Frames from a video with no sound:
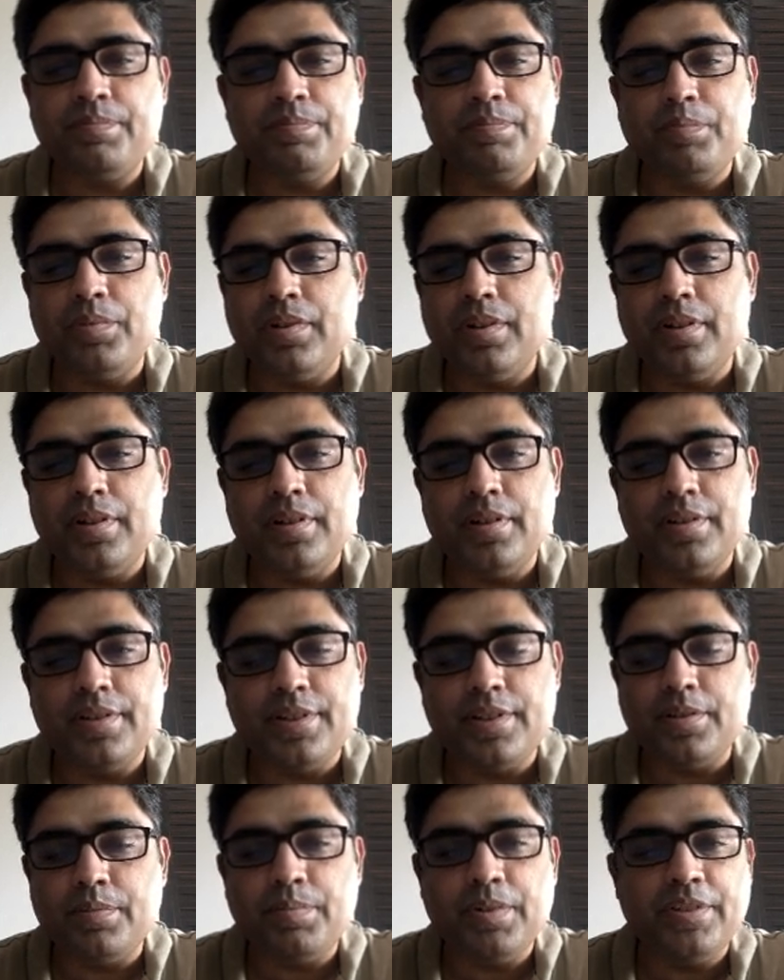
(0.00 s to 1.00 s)

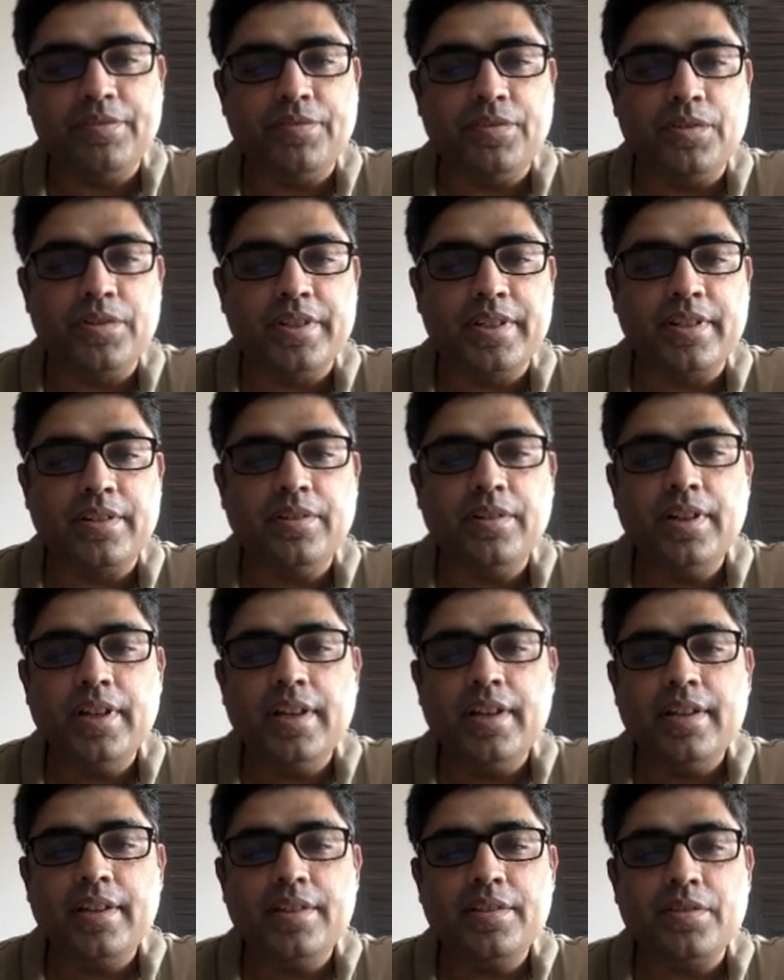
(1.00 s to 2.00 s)
0.40
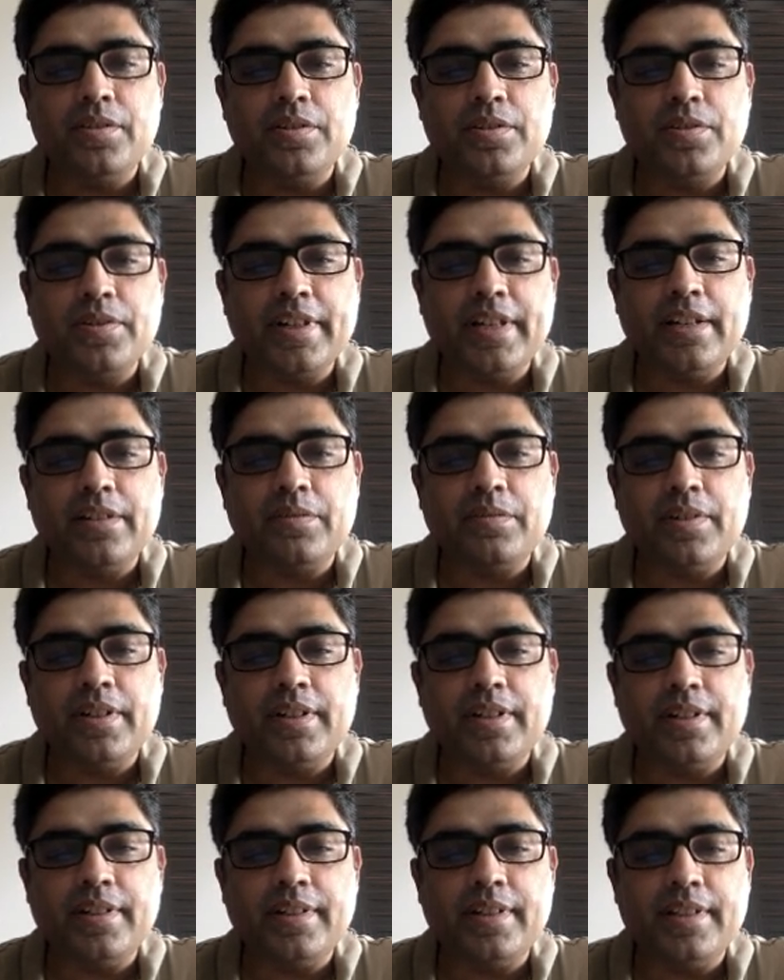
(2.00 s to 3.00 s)
is also
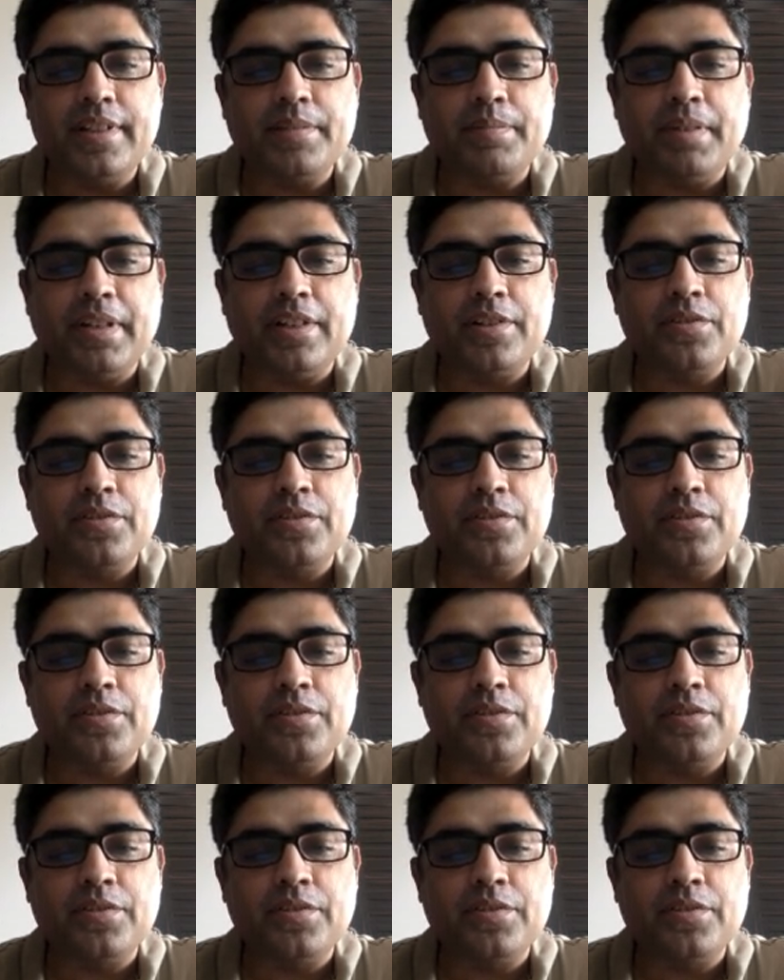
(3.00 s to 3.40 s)
calculated in this manner.